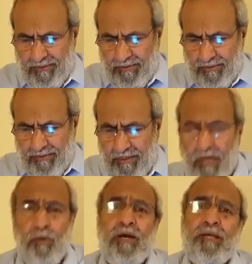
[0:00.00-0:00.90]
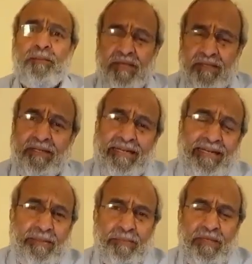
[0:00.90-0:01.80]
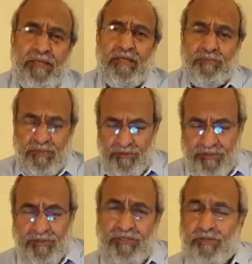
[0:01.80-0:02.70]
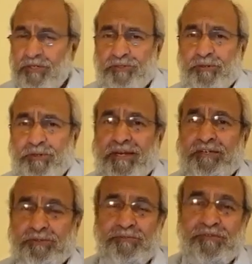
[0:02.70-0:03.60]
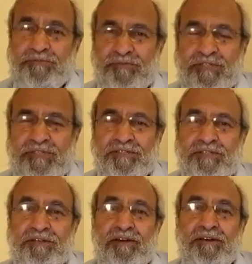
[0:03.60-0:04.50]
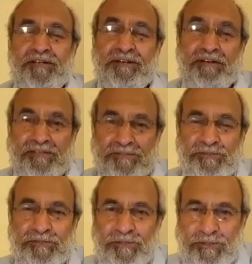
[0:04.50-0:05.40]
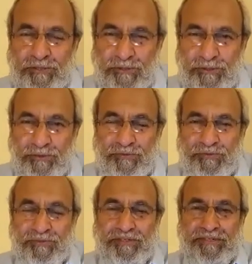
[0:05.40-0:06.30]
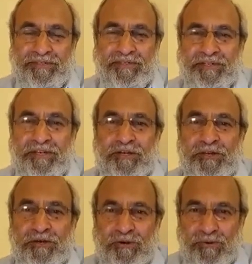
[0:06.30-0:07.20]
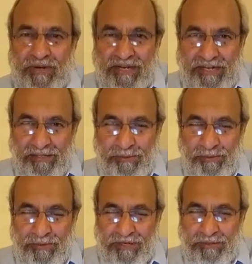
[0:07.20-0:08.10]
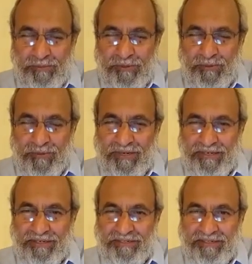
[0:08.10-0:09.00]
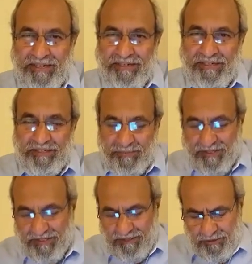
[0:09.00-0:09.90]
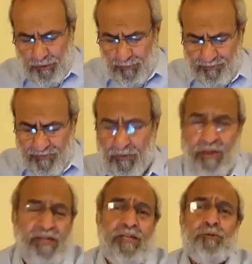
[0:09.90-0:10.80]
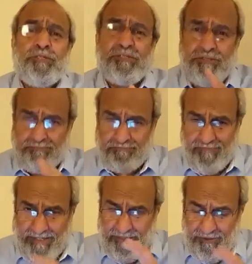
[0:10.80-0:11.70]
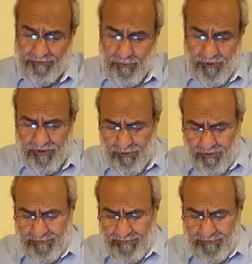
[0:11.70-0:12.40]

how I make that claim, because it's not a class of tafsir. It's a class of reading the Quran properly and understanding its meanings. So right now, just let's focus on